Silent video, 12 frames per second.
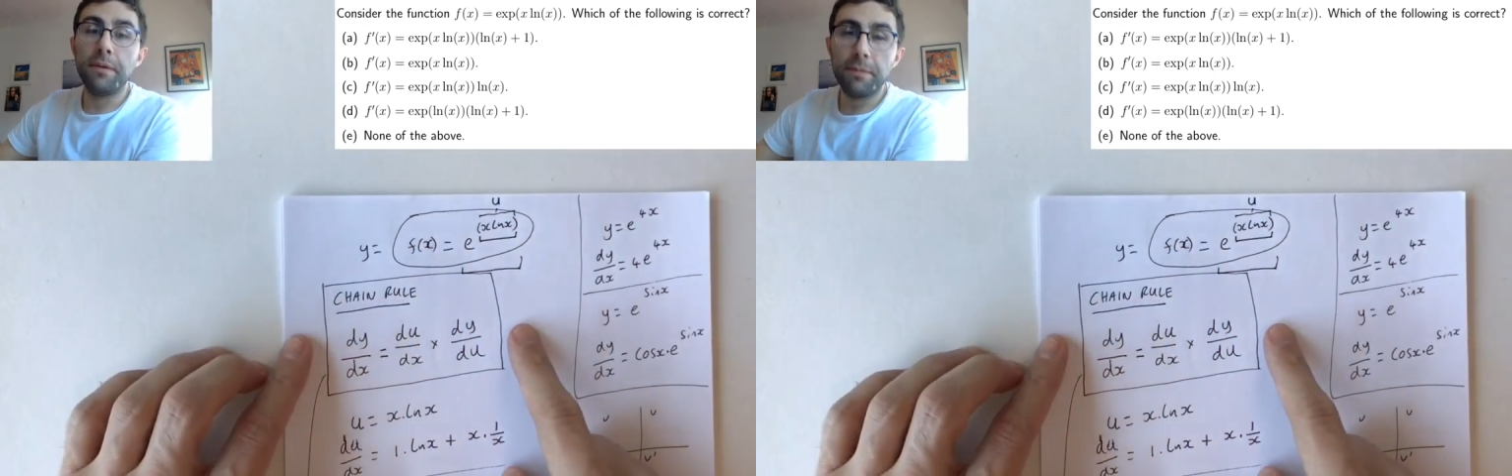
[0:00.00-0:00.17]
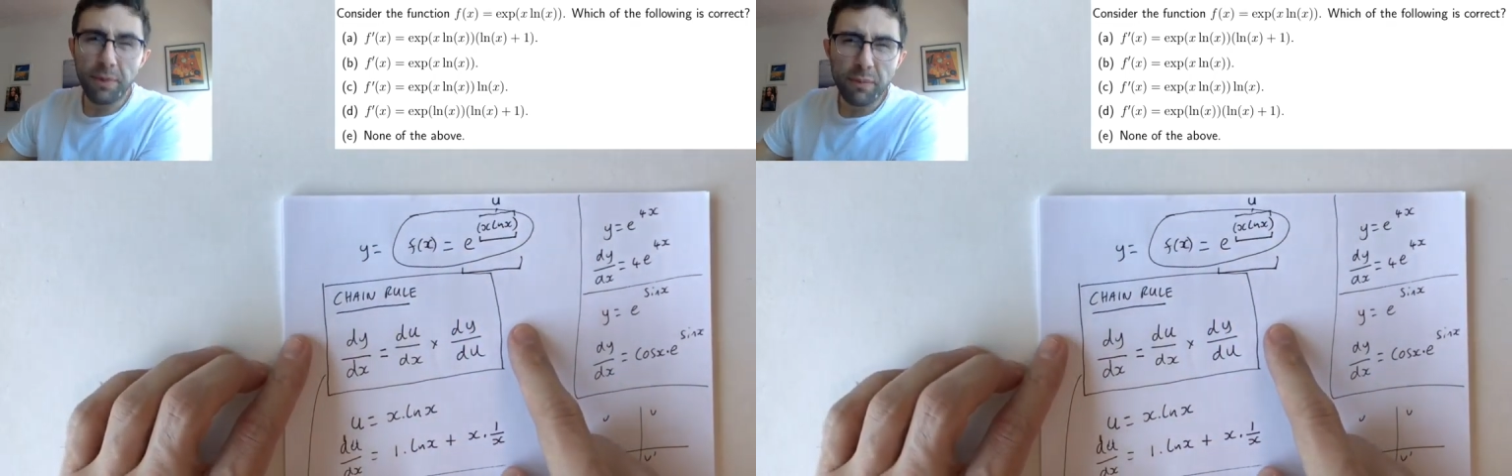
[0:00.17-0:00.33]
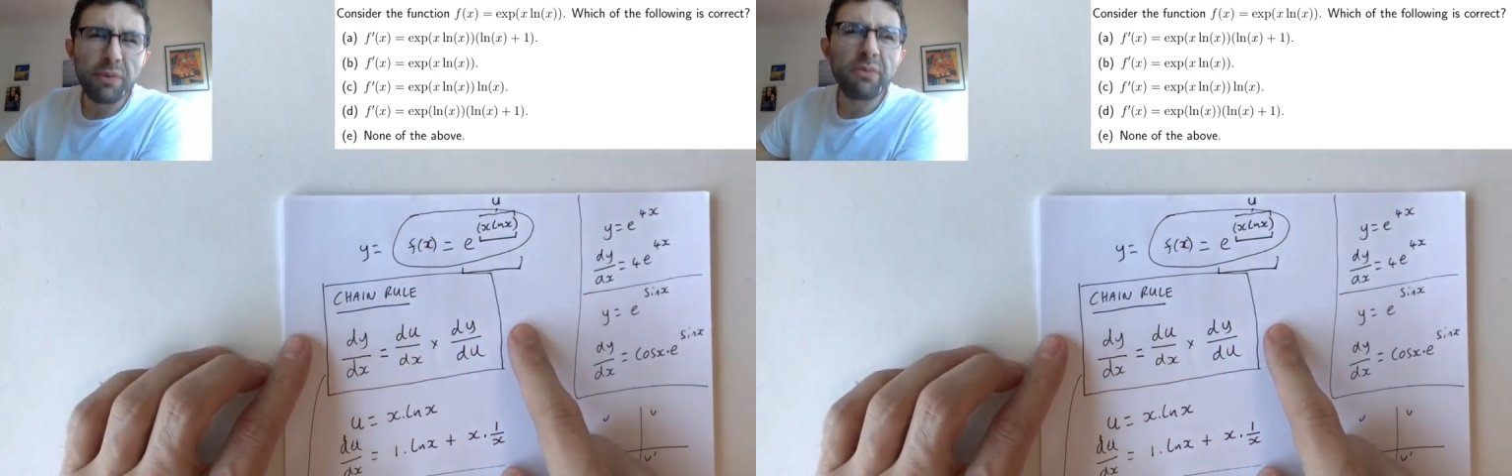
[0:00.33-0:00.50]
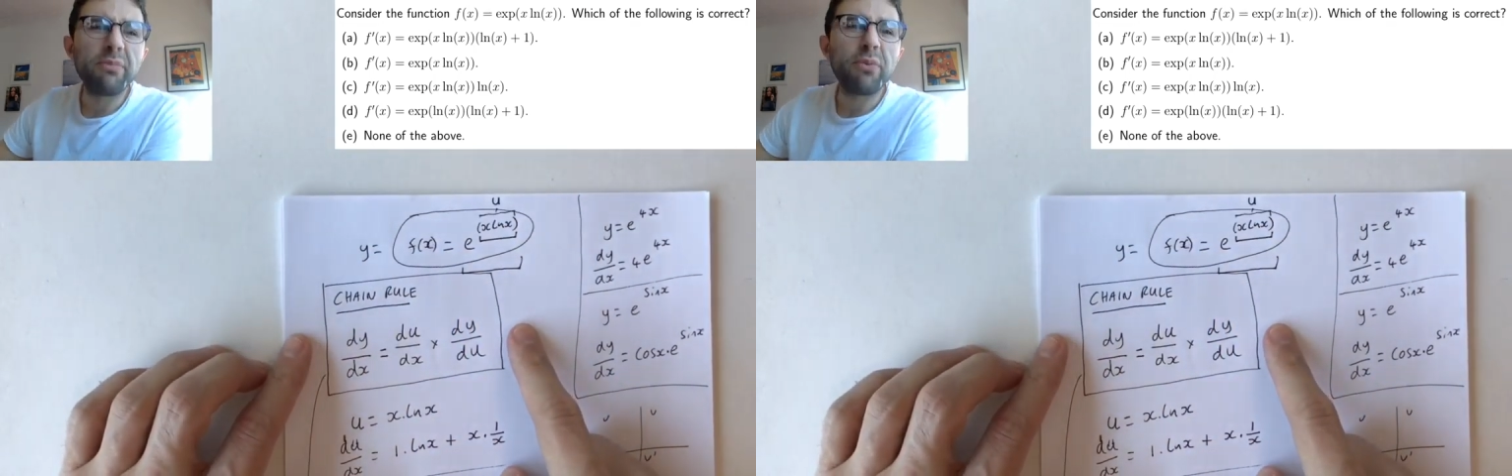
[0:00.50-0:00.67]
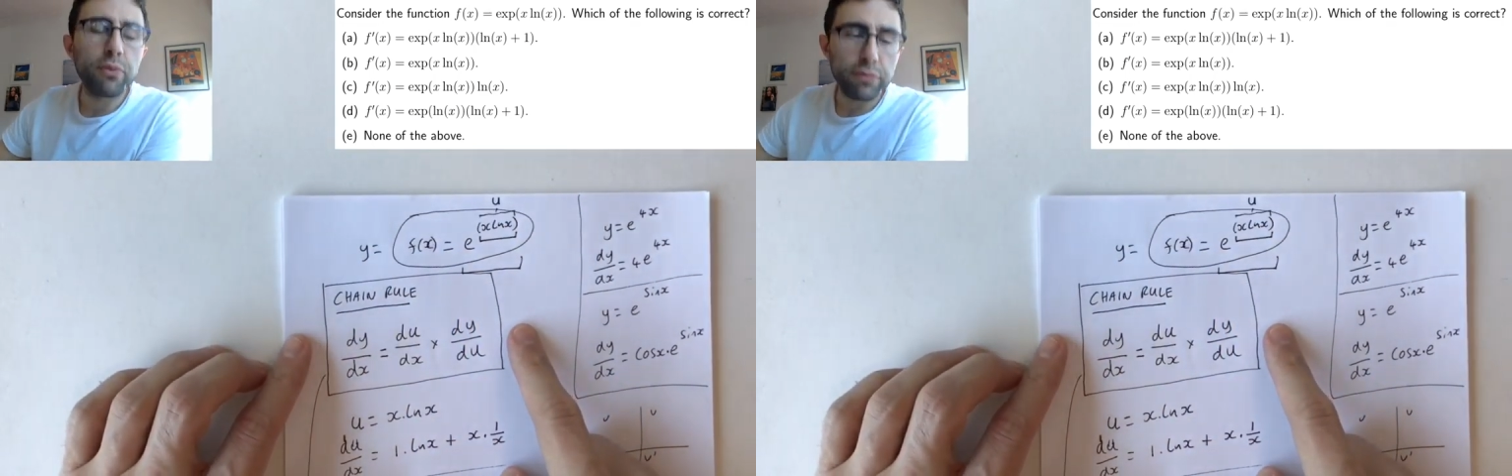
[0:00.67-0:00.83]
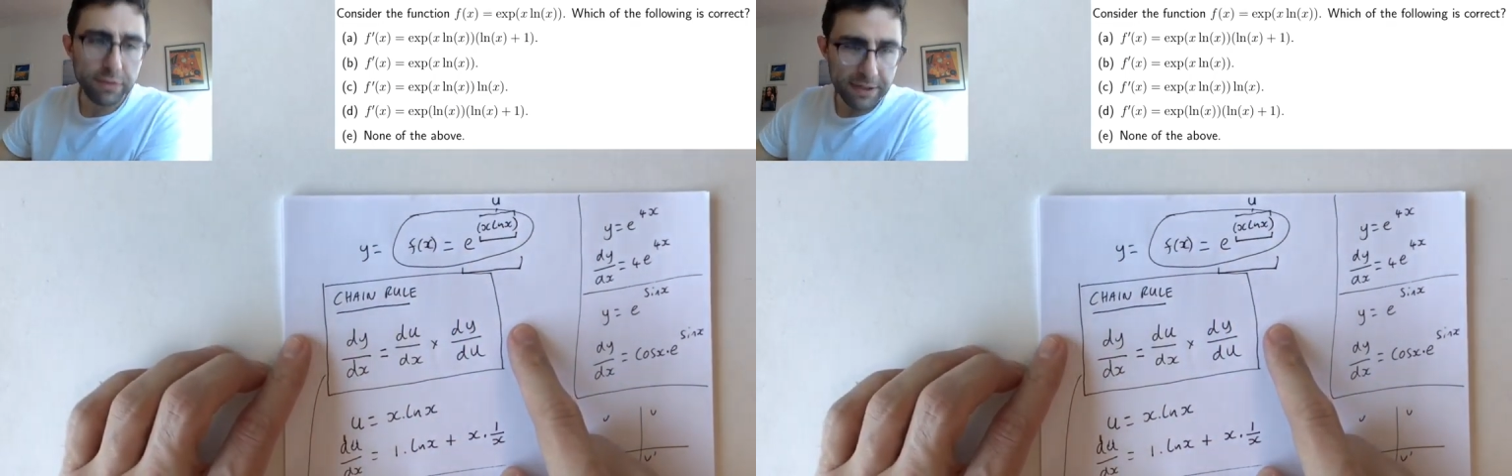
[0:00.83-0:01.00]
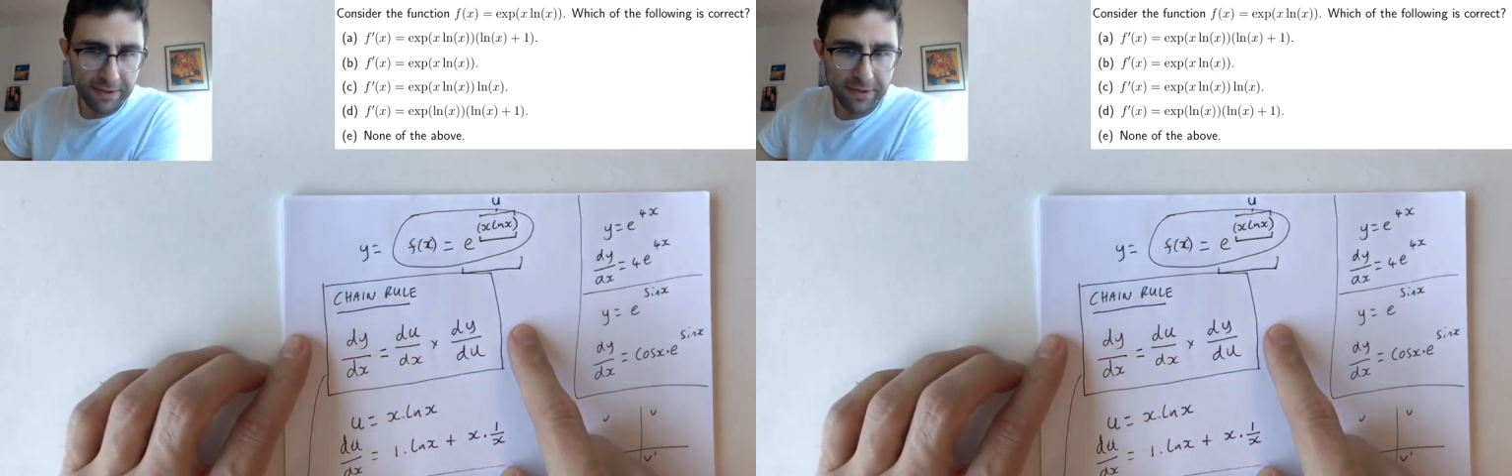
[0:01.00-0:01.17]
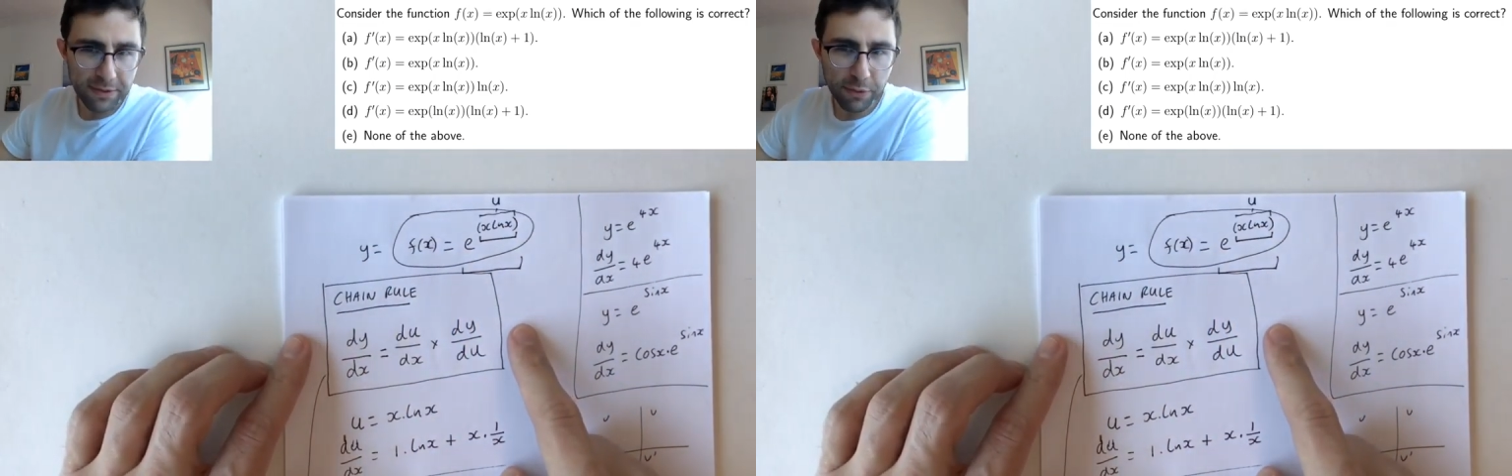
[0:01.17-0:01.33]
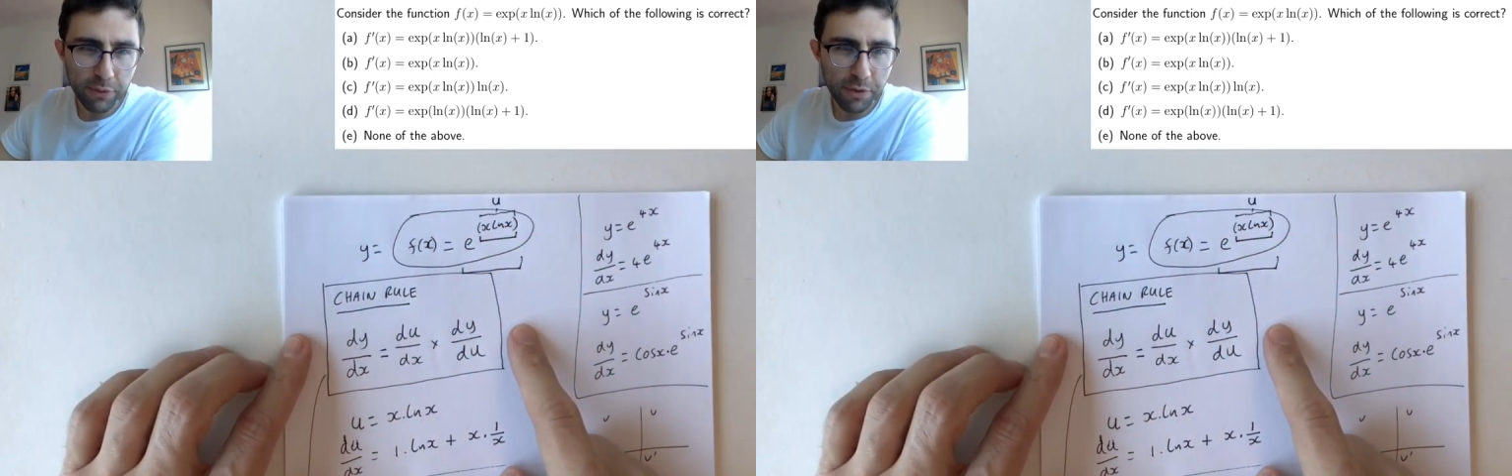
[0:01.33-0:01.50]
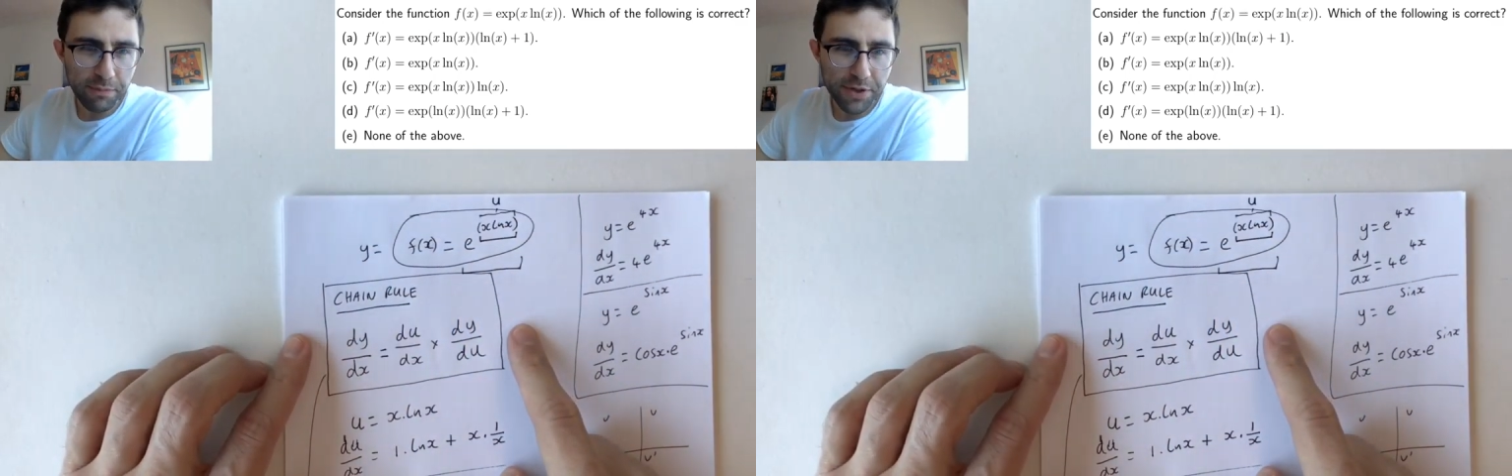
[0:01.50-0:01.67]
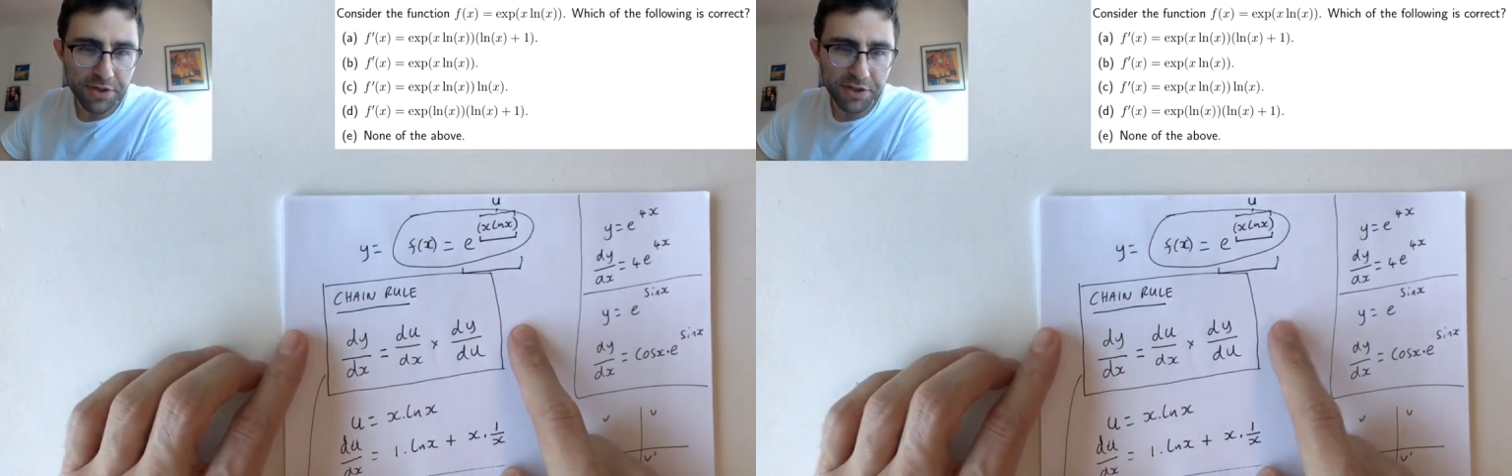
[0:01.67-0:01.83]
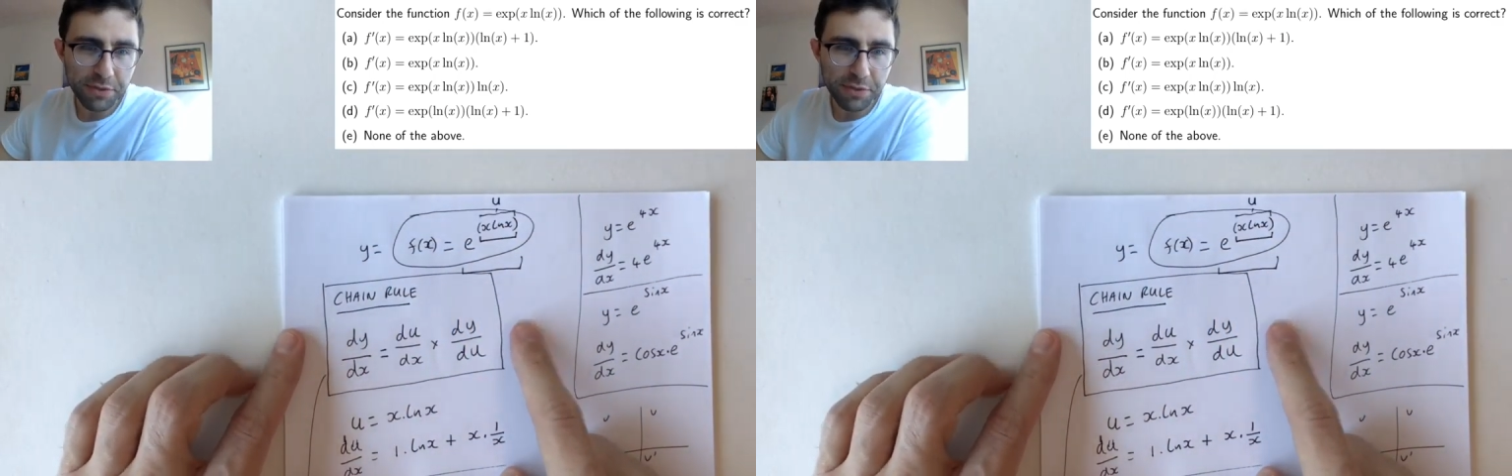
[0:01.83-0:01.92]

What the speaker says: But we were bold, we were ambitious.